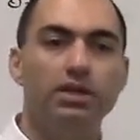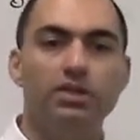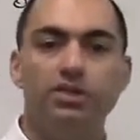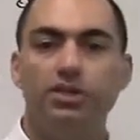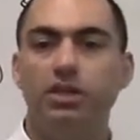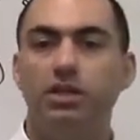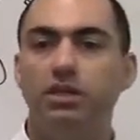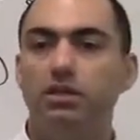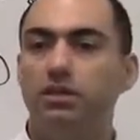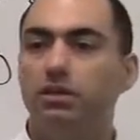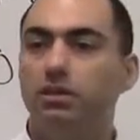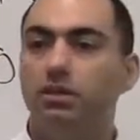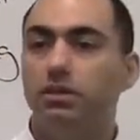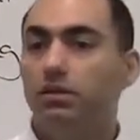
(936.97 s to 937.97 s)
She
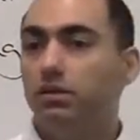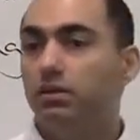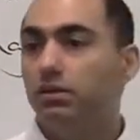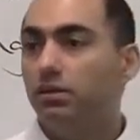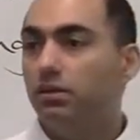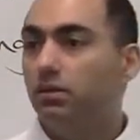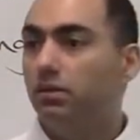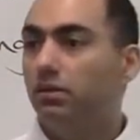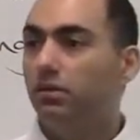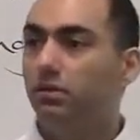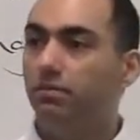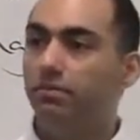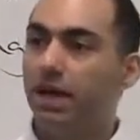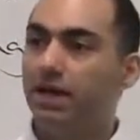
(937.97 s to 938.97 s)

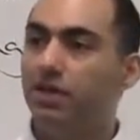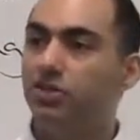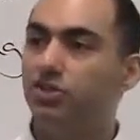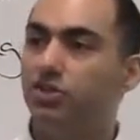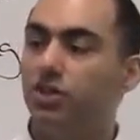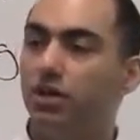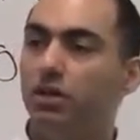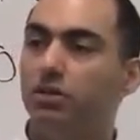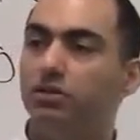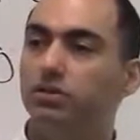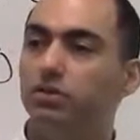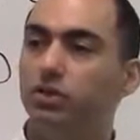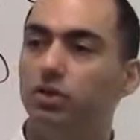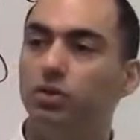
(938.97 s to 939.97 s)
managed
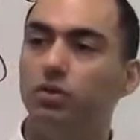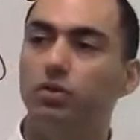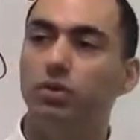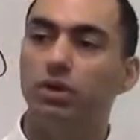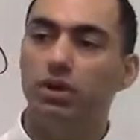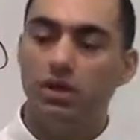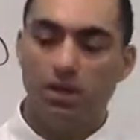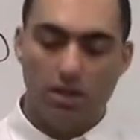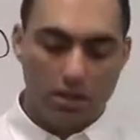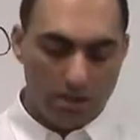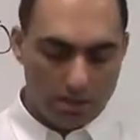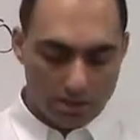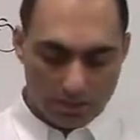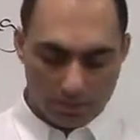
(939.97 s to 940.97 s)
to
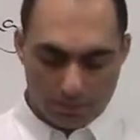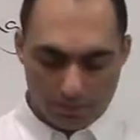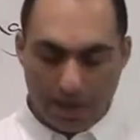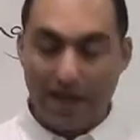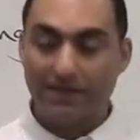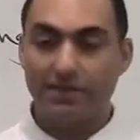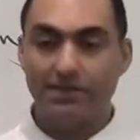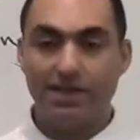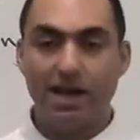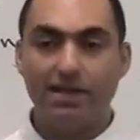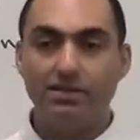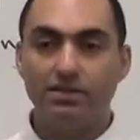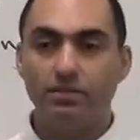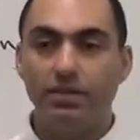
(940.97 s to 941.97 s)
pass the
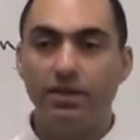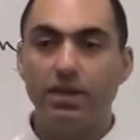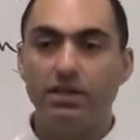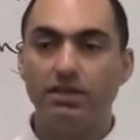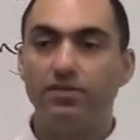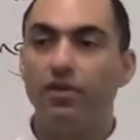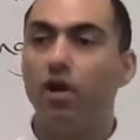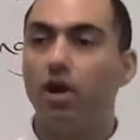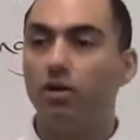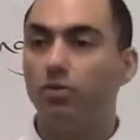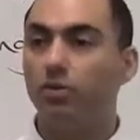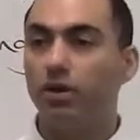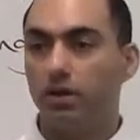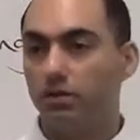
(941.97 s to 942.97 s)
test because of her
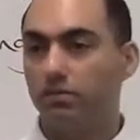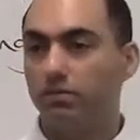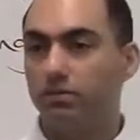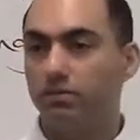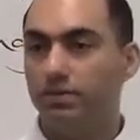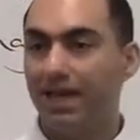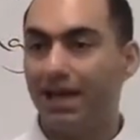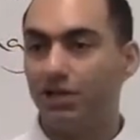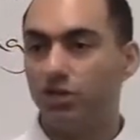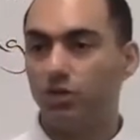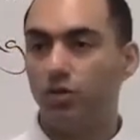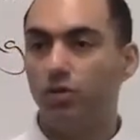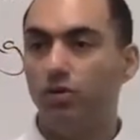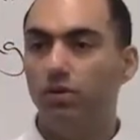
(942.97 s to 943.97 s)
hard work. Thanks
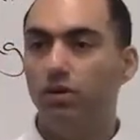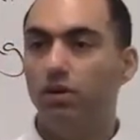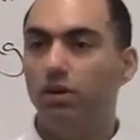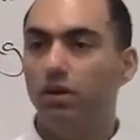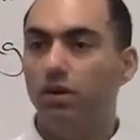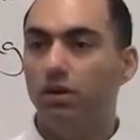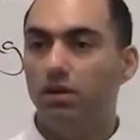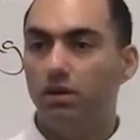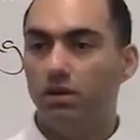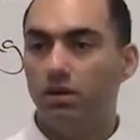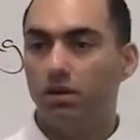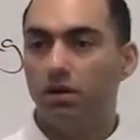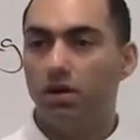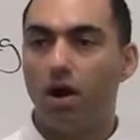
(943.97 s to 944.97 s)
to
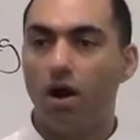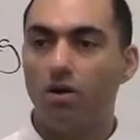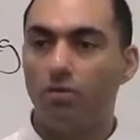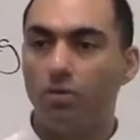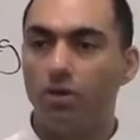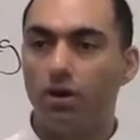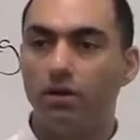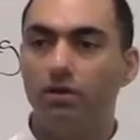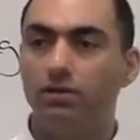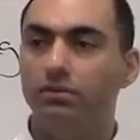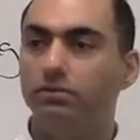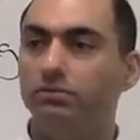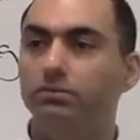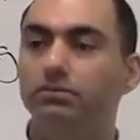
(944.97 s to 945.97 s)
her hard work.
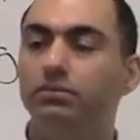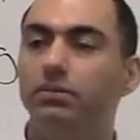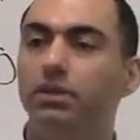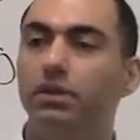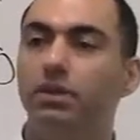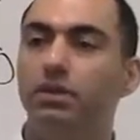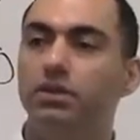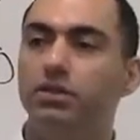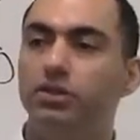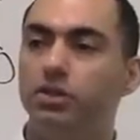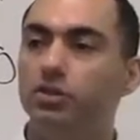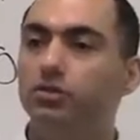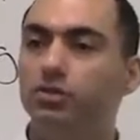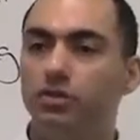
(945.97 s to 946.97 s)

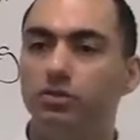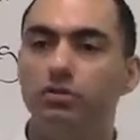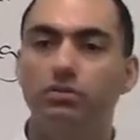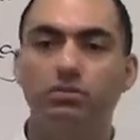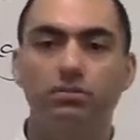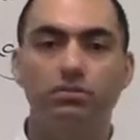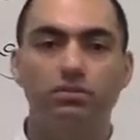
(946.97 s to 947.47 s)
Due to,